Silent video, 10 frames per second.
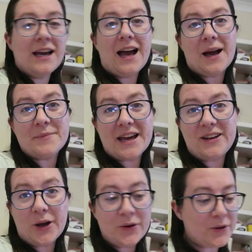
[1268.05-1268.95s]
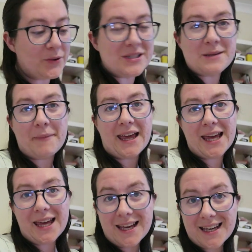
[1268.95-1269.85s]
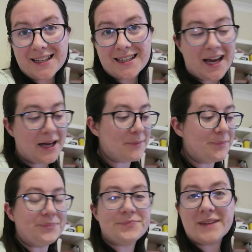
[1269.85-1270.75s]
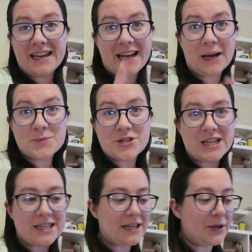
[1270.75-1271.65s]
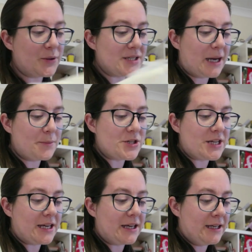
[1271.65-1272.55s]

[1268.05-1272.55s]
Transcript: They're local to me in Hampshire, they're local to Hampshire.